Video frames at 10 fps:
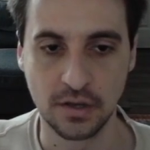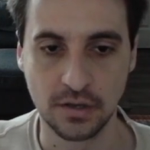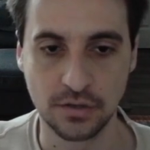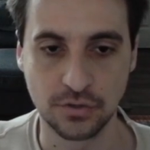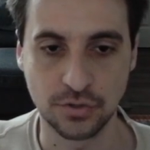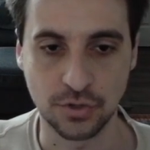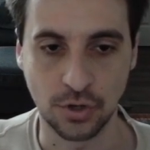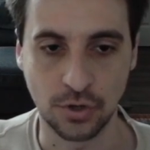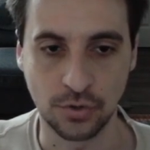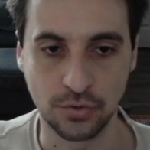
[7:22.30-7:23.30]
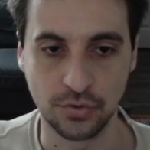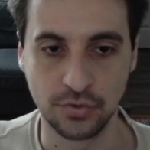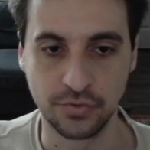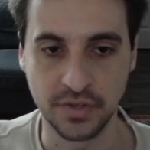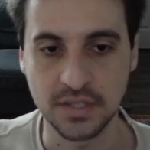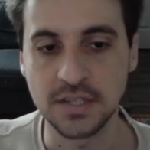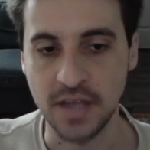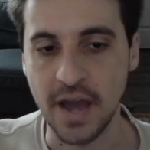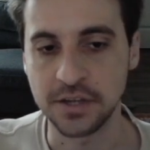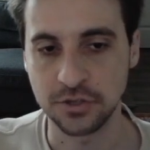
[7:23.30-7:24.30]
So this is
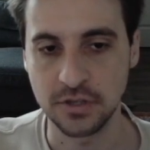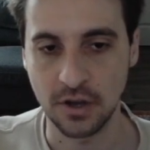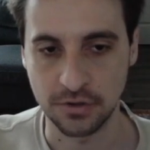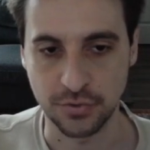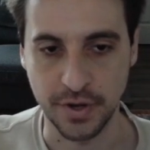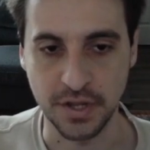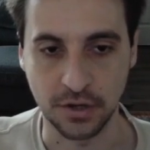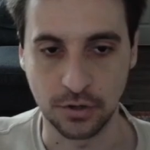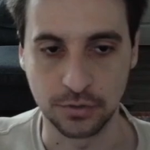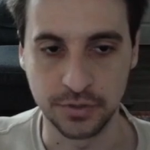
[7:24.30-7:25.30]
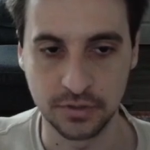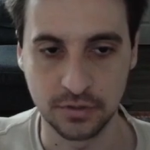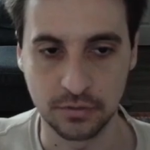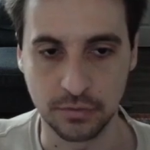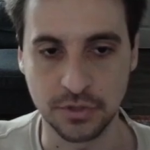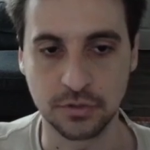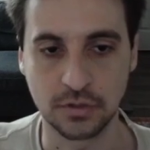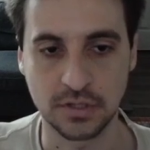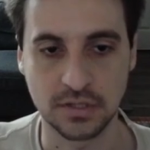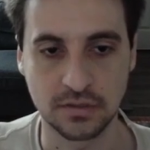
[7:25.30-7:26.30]
actually our training code, which
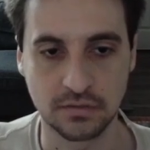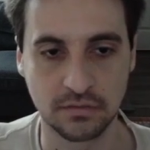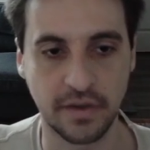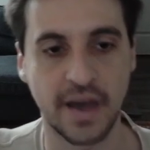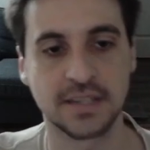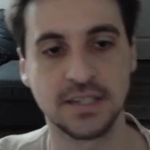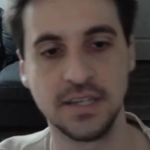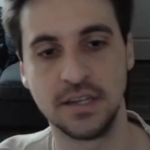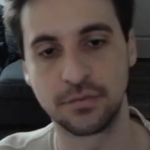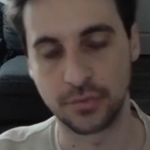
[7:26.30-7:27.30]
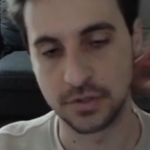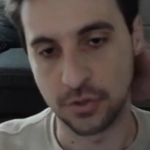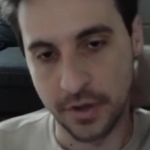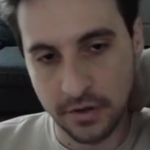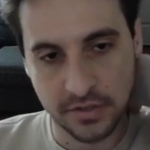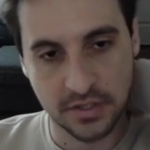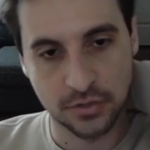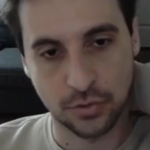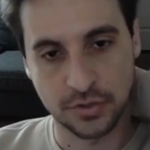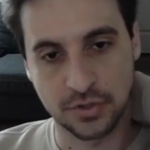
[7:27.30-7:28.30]
looks vastly different. So here's the
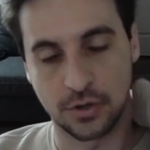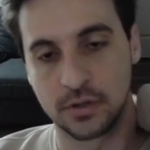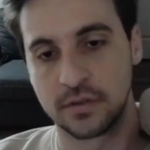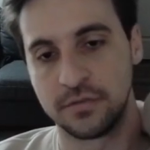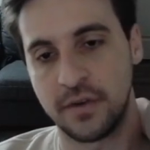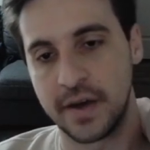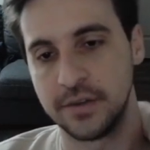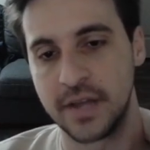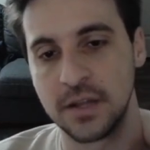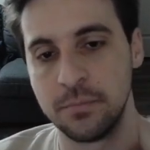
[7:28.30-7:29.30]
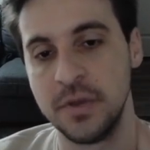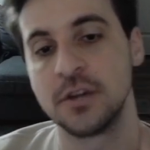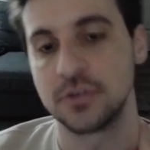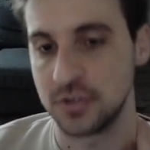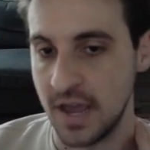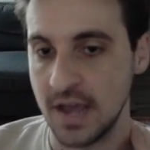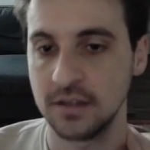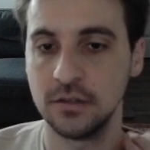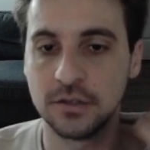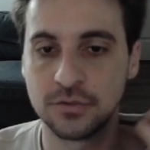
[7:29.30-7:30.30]
source code of the file that appears to
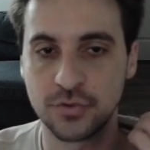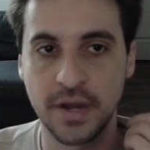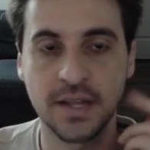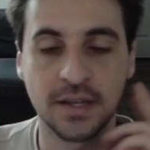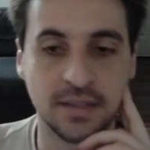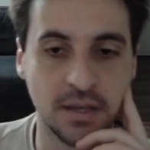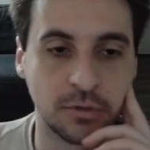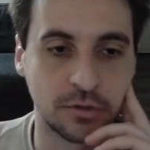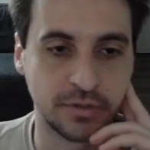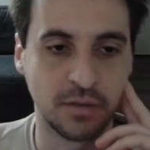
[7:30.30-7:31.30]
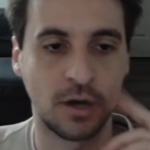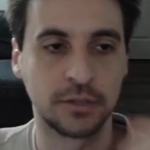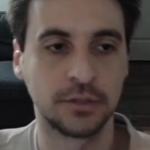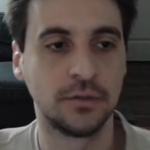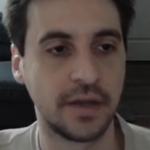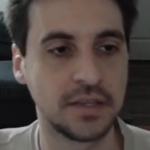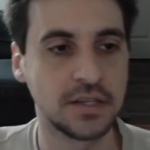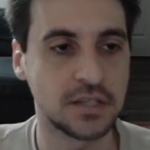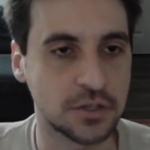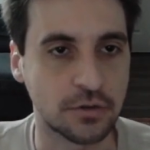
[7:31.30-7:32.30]
handle training a deep learning model. And
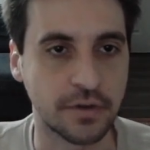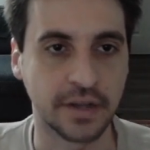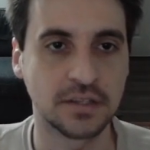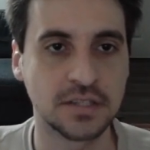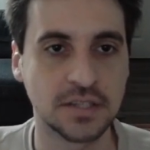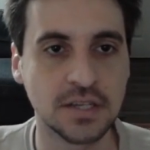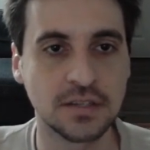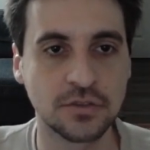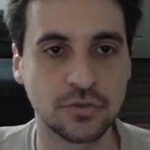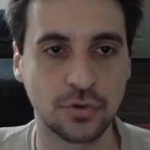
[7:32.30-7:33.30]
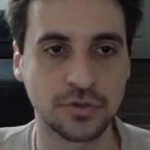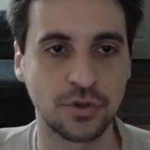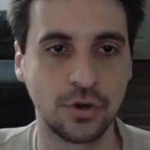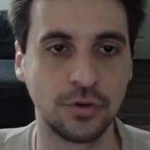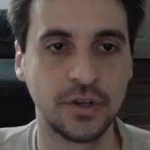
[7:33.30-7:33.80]
this is correct. This is the source code